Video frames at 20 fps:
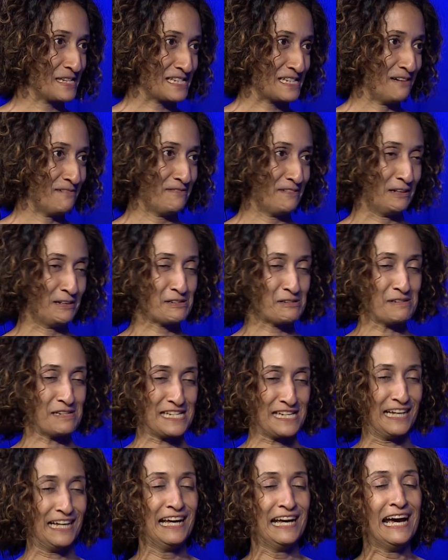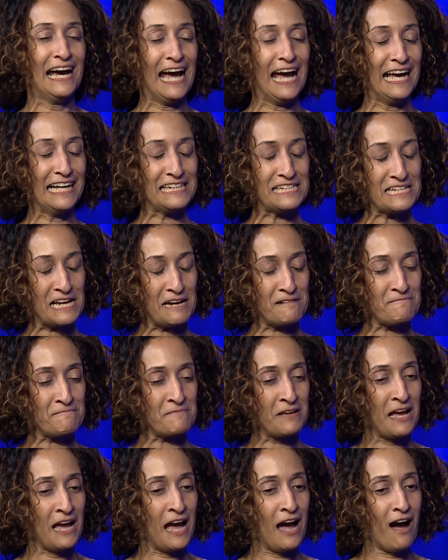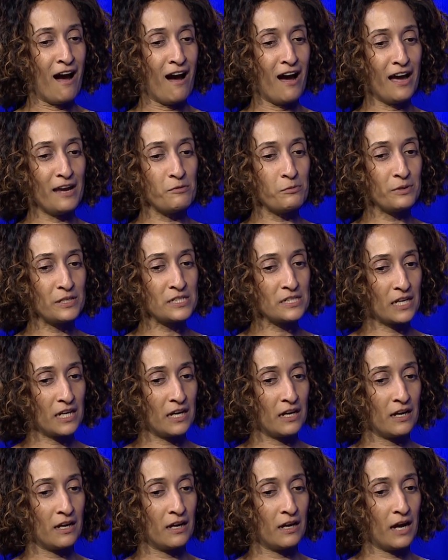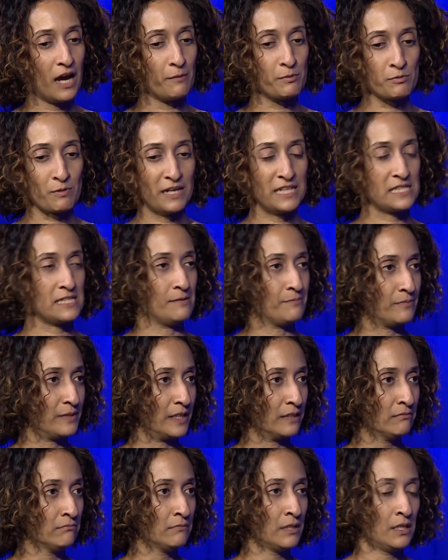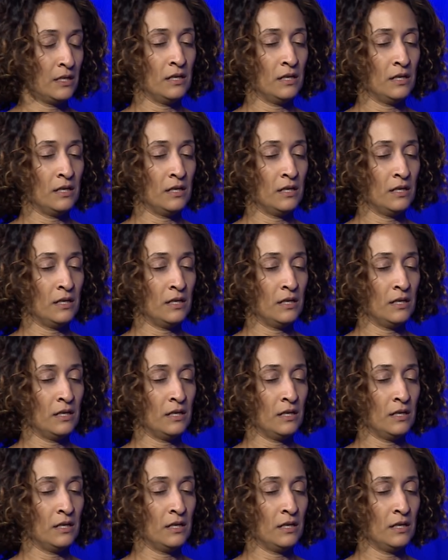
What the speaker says: Snuffy on Twitter, and I would write something,